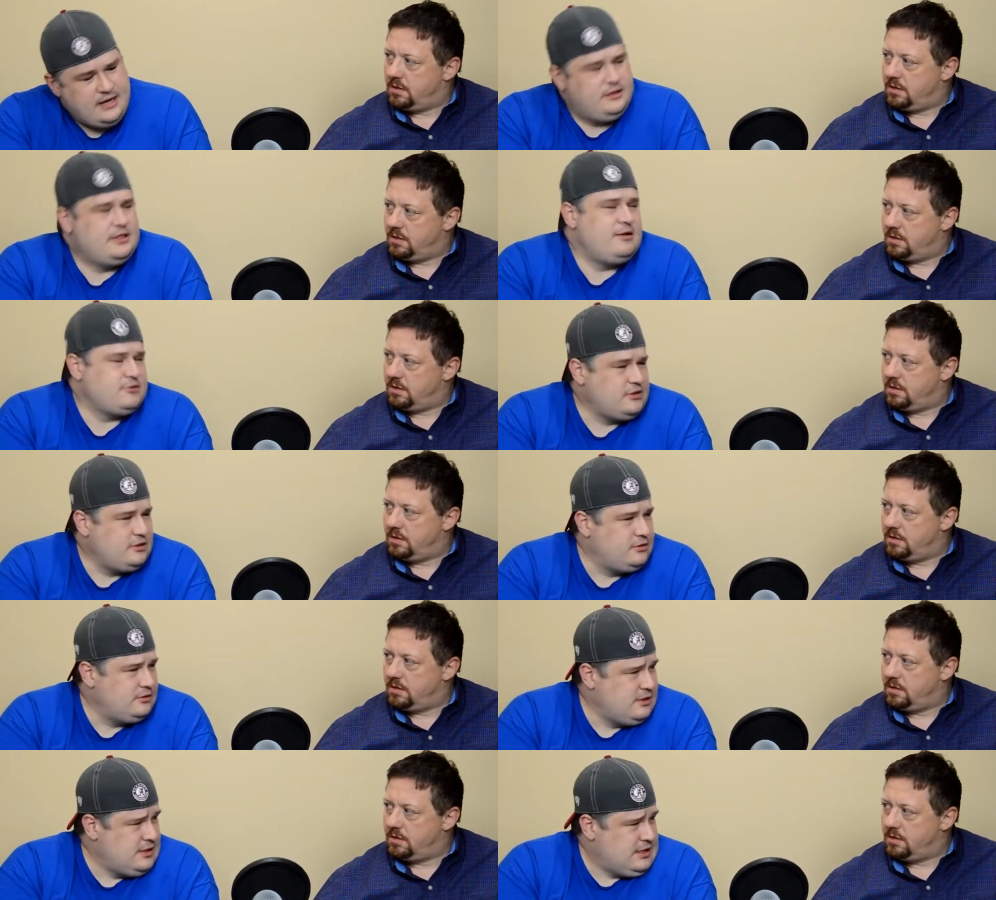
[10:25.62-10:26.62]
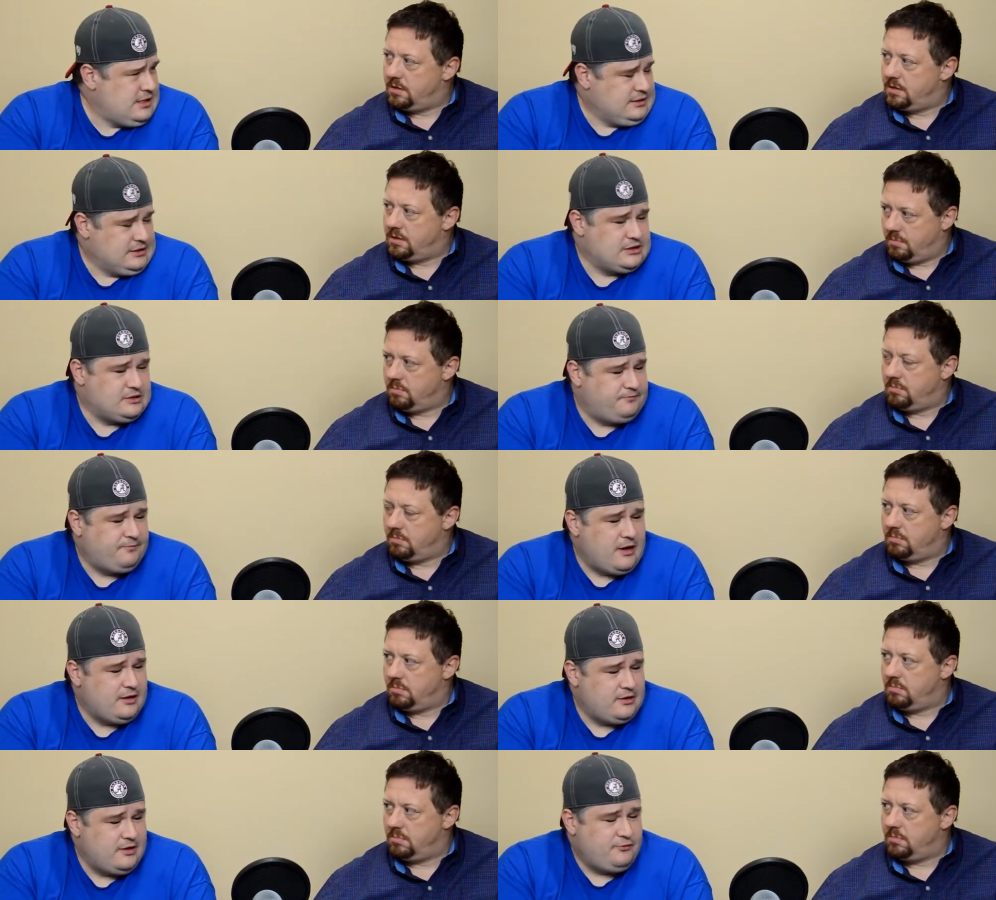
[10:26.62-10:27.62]
Speaker 1: it that I was going to just
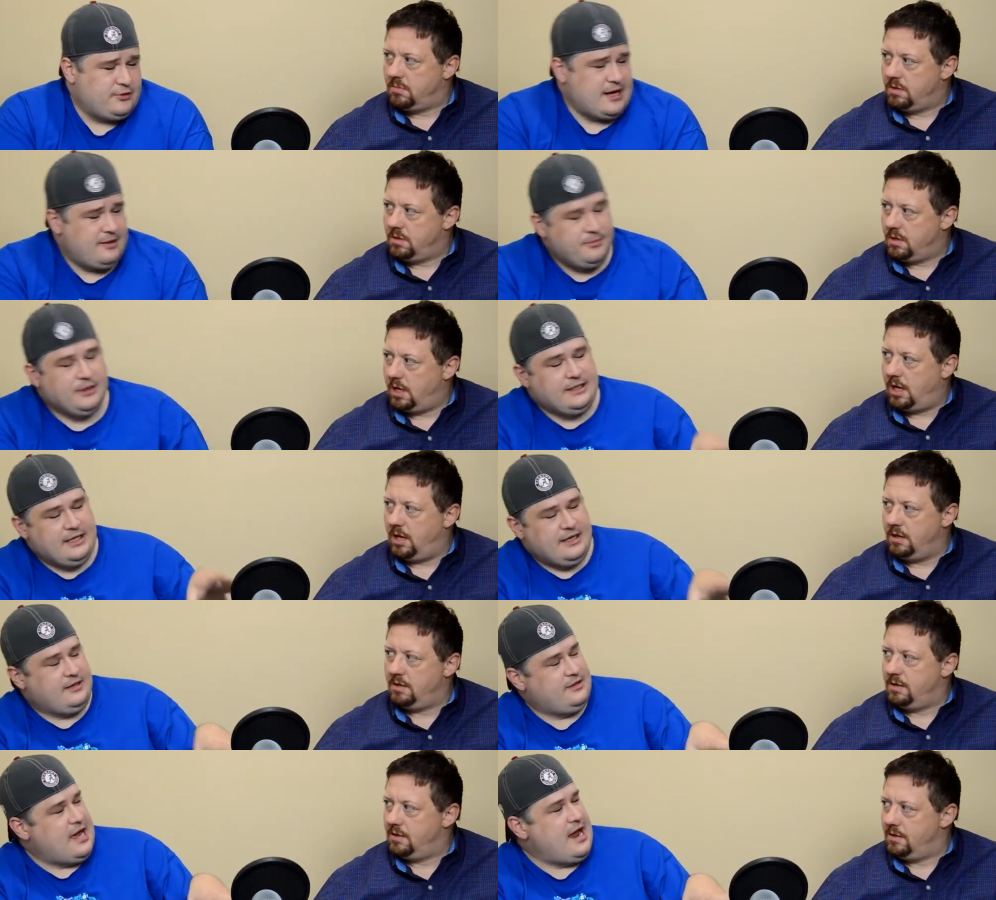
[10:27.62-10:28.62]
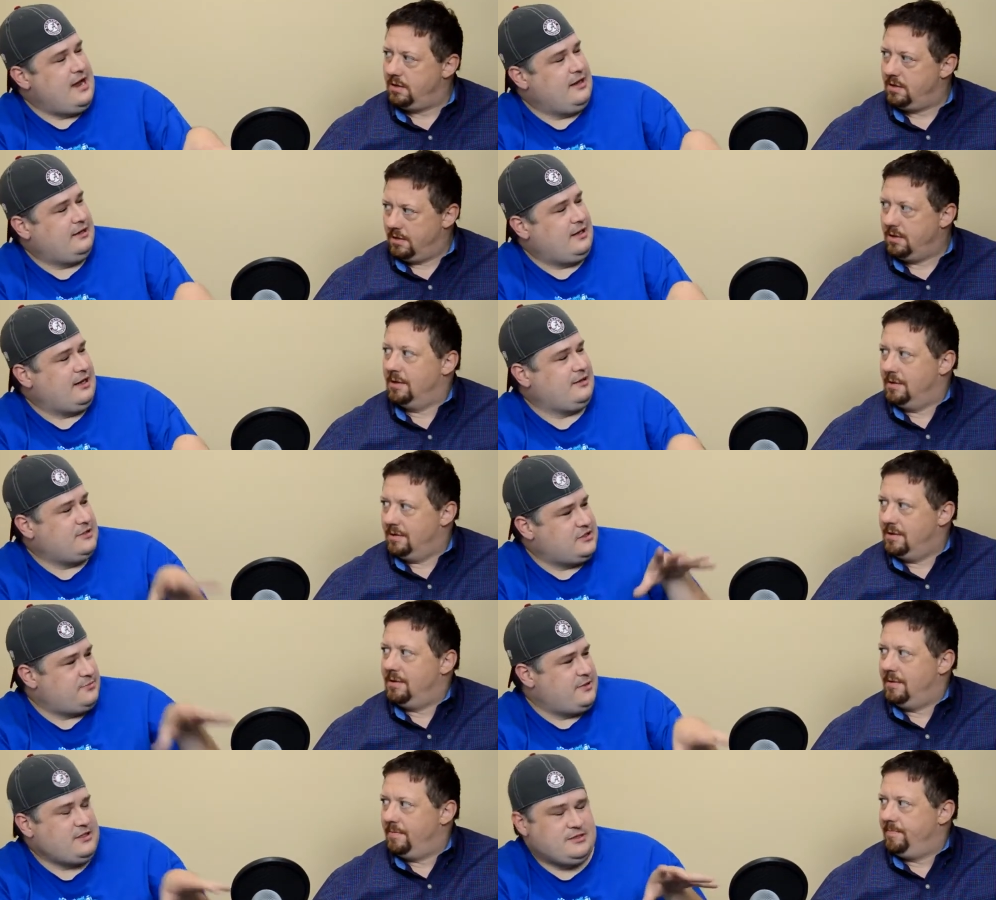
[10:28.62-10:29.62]
fall in love with that, but uh-huh. getting that, like just a
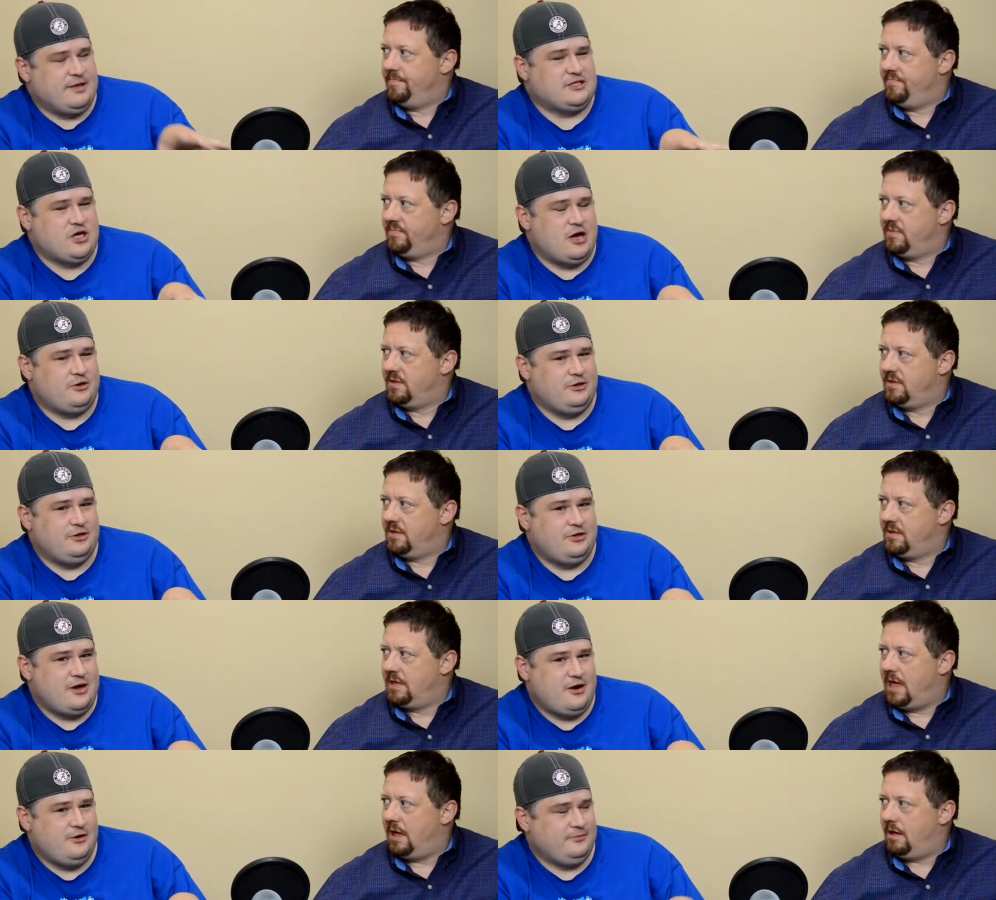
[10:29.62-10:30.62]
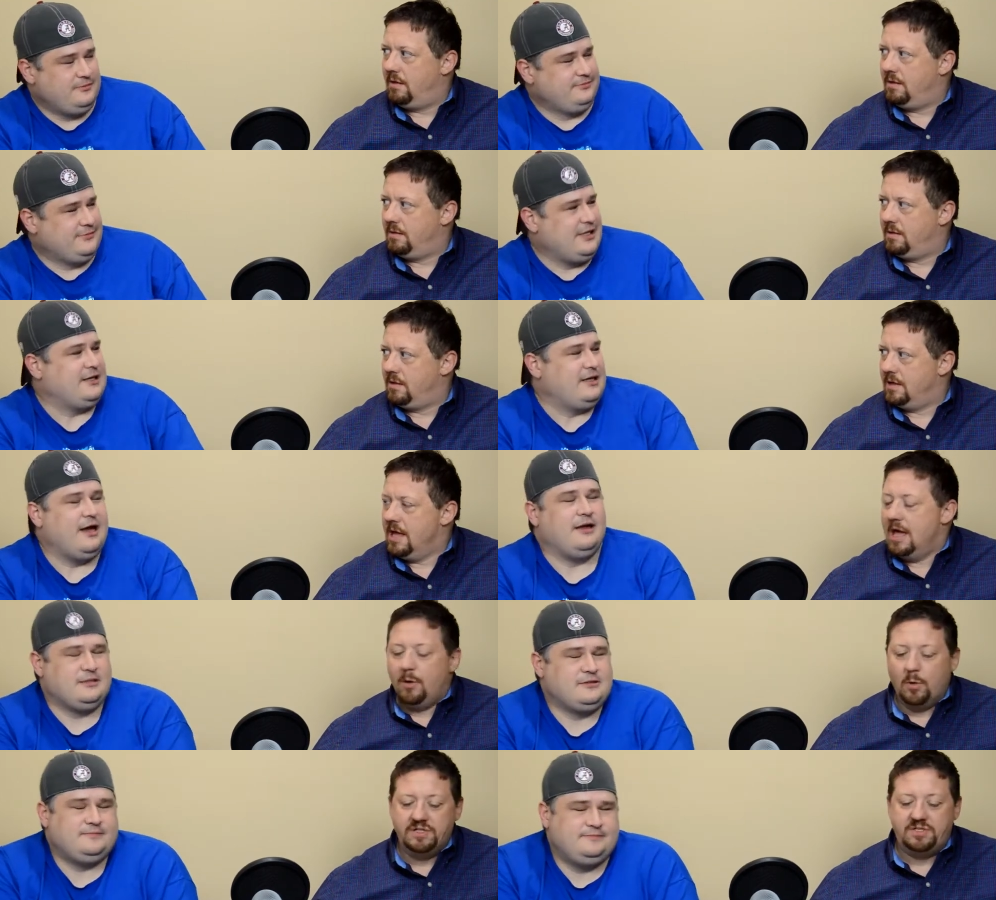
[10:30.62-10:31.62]
piece of my childhood there. Yeah like
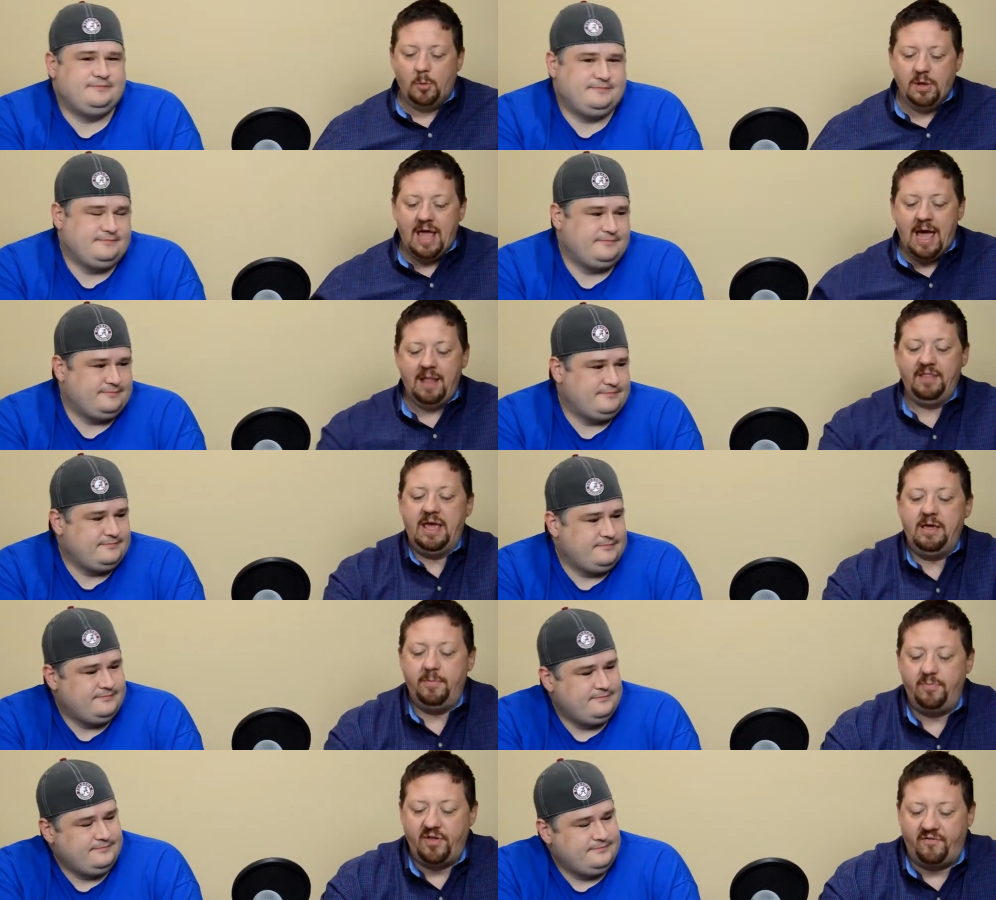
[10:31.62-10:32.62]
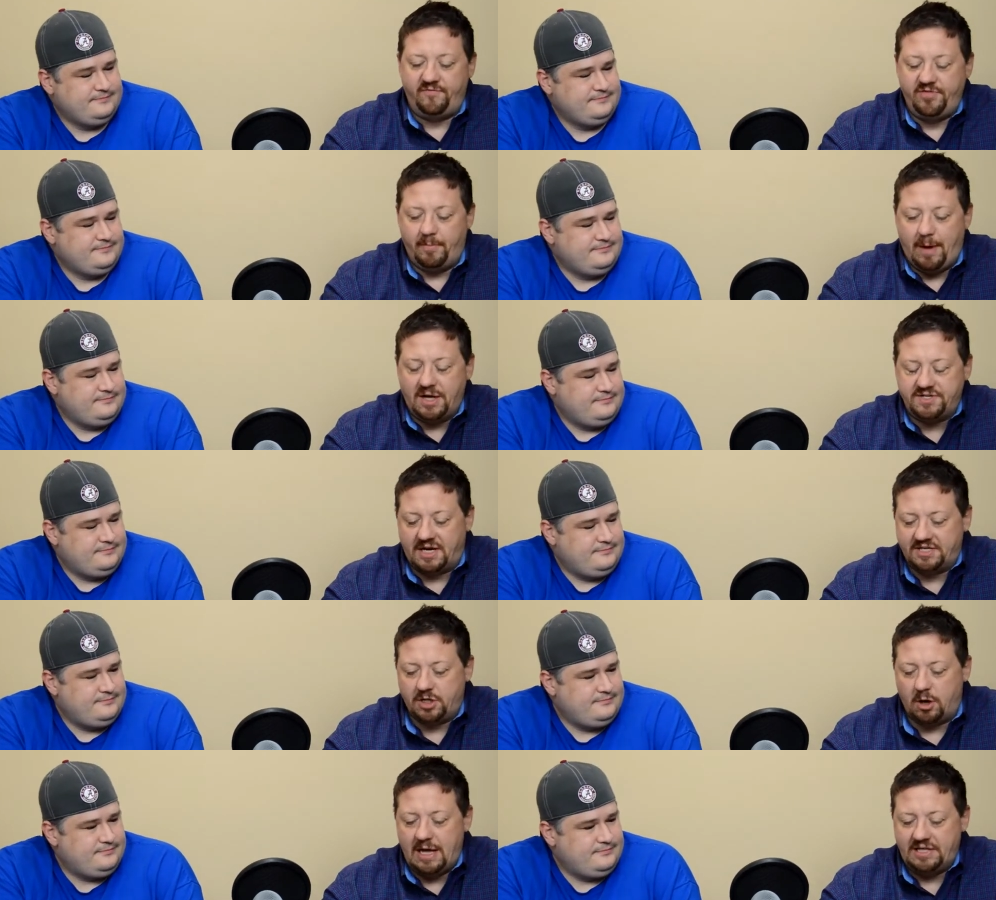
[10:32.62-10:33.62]
yes, when,
Speaker 2: when they had they the, the box that I
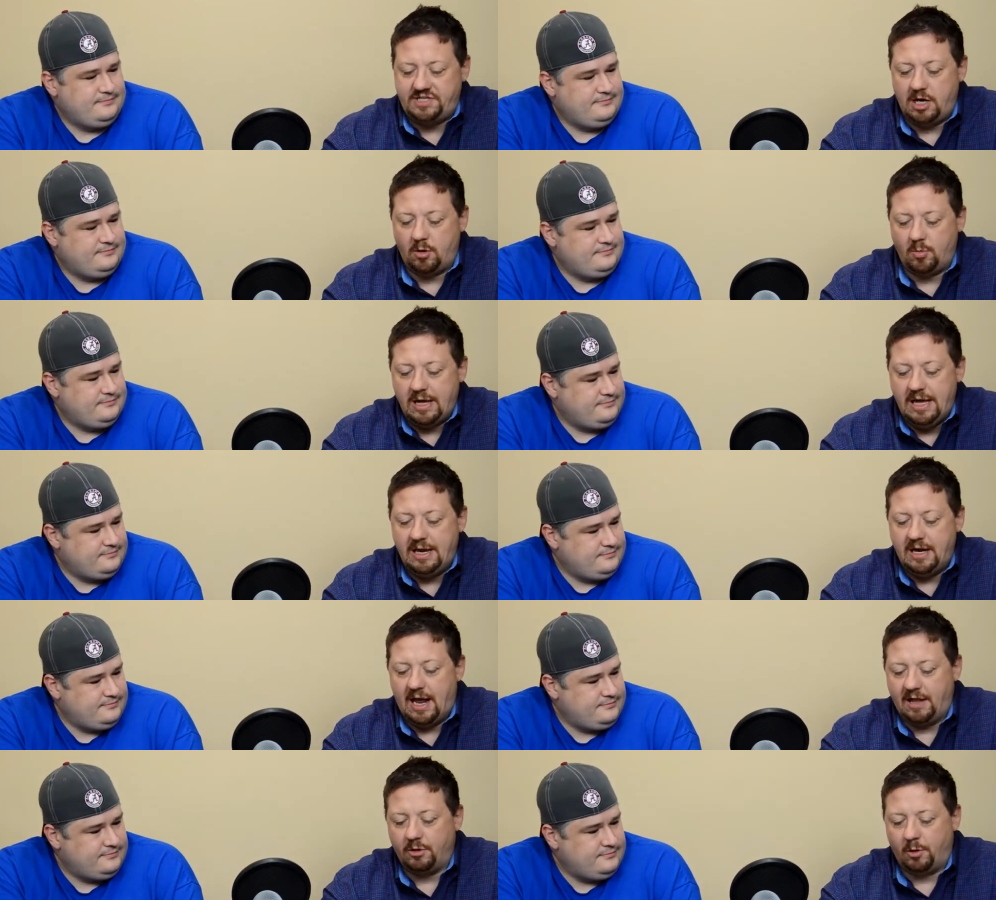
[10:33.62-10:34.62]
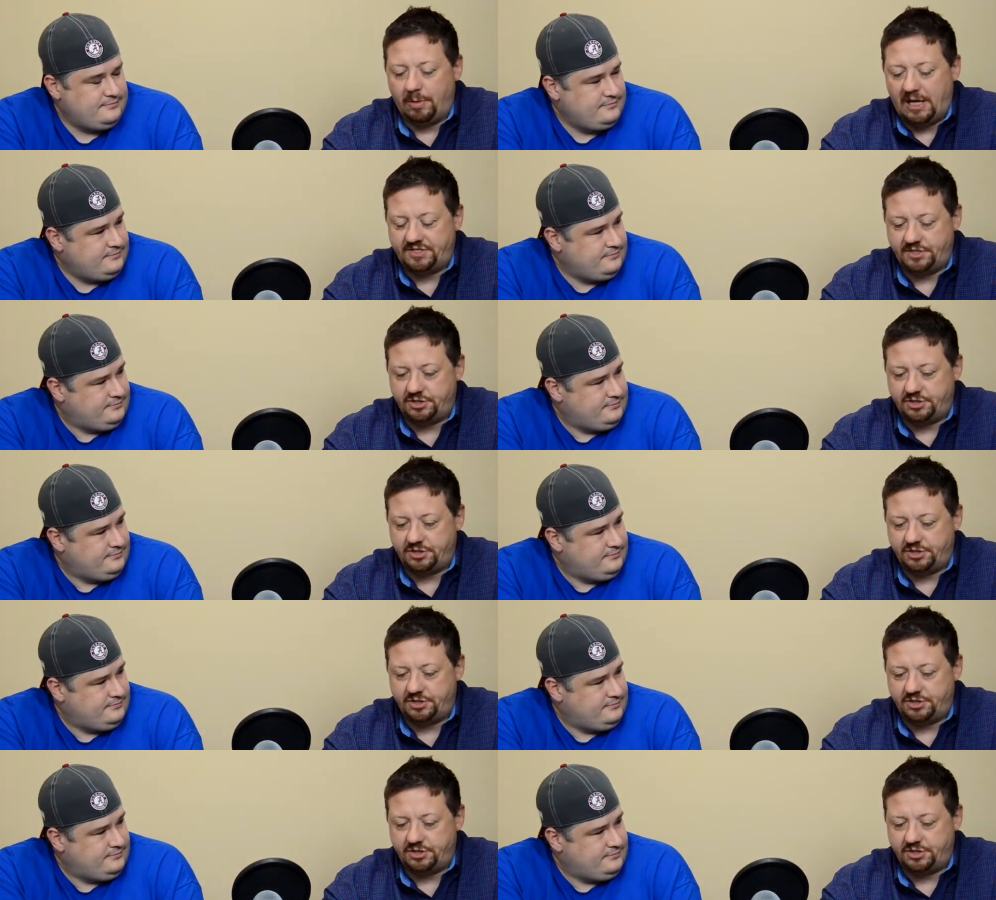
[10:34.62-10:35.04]
saw had Tara Reid and it had a little plastic